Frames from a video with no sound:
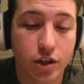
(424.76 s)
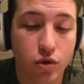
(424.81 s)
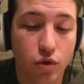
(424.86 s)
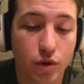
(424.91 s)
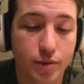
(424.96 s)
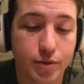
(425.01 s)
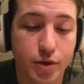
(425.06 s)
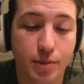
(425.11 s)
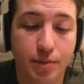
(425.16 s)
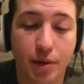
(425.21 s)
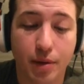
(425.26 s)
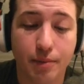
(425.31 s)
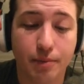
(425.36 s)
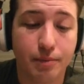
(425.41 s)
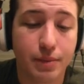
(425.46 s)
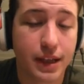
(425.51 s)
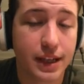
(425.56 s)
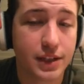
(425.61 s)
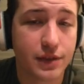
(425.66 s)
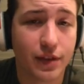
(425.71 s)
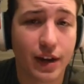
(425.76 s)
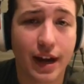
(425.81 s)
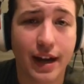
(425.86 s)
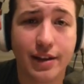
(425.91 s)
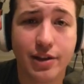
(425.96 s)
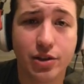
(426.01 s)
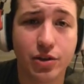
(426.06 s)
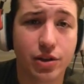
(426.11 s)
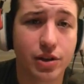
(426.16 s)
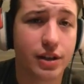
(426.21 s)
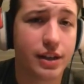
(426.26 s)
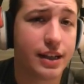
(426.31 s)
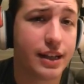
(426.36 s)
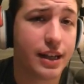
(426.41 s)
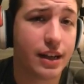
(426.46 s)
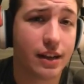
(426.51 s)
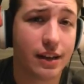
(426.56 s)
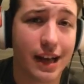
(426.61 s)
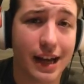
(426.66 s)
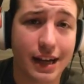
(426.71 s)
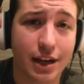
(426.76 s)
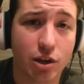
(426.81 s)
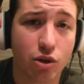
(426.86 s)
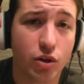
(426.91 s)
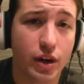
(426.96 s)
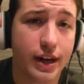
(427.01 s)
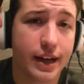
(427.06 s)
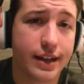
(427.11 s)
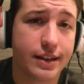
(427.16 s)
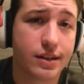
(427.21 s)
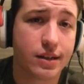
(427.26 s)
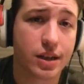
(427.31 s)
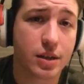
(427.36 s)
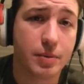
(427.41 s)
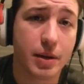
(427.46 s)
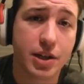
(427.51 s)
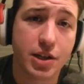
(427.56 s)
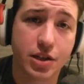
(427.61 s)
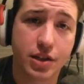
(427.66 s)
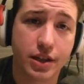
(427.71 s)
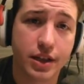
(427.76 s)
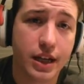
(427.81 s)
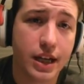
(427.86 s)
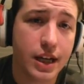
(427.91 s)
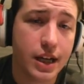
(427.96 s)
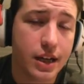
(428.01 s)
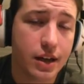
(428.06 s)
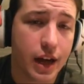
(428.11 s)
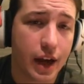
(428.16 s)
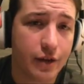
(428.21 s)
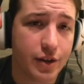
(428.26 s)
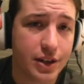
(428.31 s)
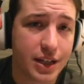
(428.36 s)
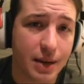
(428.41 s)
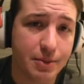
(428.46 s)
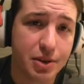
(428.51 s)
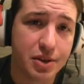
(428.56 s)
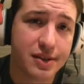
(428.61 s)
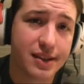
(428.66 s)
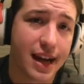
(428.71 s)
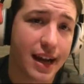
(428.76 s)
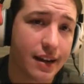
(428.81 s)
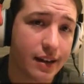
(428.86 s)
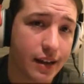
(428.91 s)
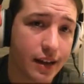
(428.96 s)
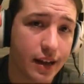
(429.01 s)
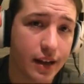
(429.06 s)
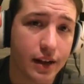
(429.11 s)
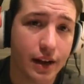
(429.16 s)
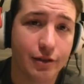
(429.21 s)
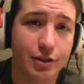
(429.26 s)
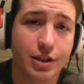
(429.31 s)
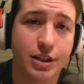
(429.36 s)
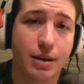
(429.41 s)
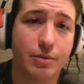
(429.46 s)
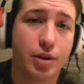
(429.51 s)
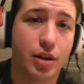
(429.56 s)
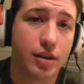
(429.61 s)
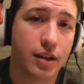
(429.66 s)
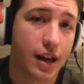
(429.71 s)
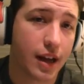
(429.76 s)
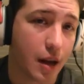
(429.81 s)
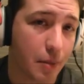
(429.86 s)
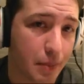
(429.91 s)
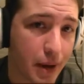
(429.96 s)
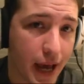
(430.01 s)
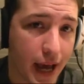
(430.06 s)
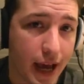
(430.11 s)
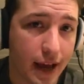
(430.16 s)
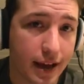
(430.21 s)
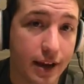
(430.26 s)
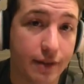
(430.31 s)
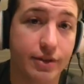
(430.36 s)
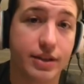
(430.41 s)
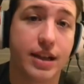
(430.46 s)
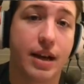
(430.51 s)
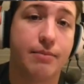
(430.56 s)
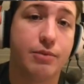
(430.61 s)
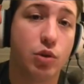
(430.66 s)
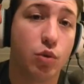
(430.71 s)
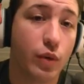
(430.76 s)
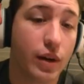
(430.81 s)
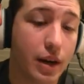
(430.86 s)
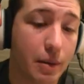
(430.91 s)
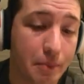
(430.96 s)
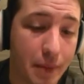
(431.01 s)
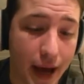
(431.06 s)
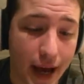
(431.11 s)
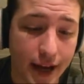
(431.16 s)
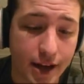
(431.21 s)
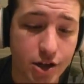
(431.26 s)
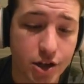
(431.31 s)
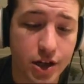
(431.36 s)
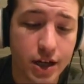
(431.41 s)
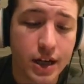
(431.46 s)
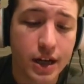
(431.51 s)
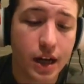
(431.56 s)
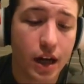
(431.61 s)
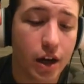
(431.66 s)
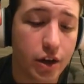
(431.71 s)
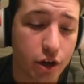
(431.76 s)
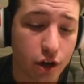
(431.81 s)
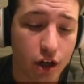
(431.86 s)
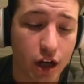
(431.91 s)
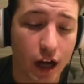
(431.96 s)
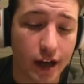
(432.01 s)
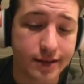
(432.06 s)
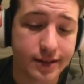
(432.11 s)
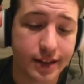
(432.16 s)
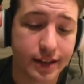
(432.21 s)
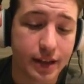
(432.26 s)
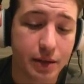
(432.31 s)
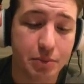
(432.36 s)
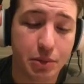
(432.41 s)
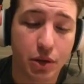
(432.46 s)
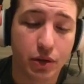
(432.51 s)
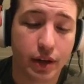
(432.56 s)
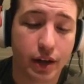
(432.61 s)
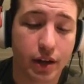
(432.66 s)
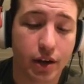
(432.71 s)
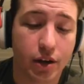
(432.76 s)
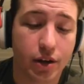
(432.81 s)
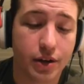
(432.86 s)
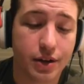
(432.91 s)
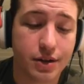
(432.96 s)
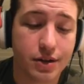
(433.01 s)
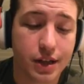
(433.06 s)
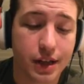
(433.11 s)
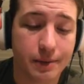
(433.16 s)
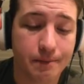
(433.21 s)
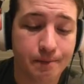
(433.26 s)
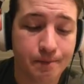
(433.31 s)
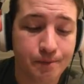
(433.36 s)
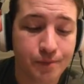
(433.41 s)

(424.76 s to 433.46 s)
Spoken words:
Stormtrooper. But that's fine. You're going to get a lot of credits, especially every time you sign in, every time you unlock a pack, every time you win a match. You're constantly building currency.